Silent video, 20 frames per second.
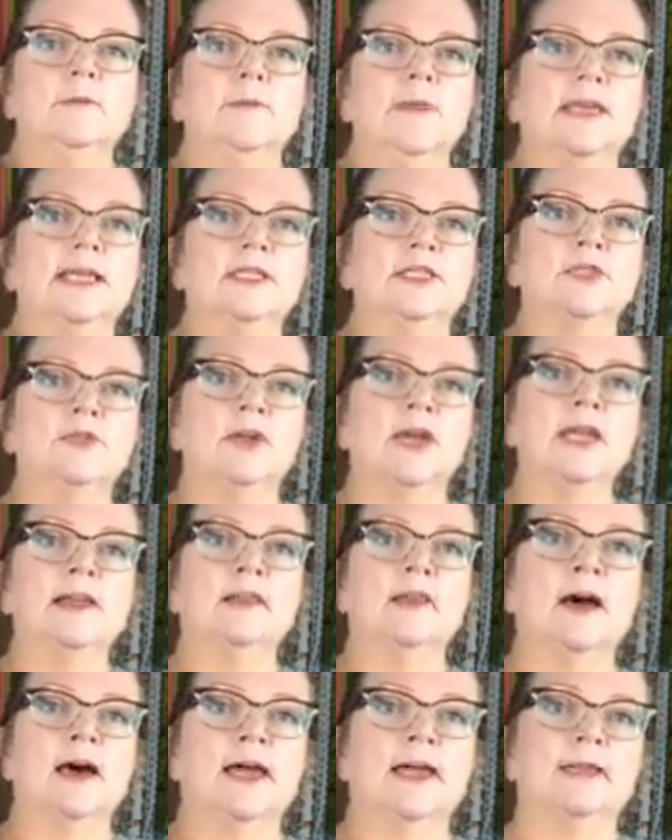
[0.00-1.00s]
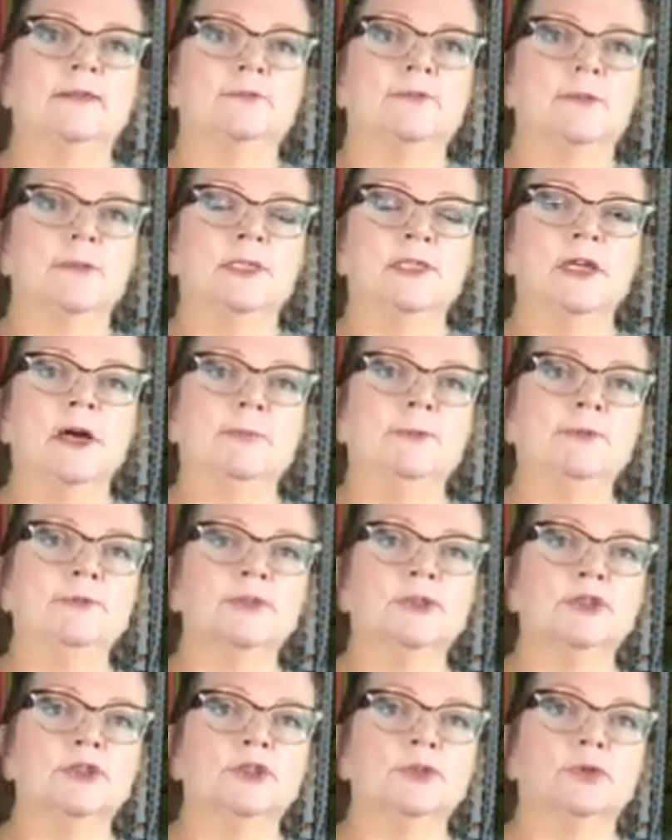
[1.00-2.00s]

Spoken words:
make a straight line from the top of your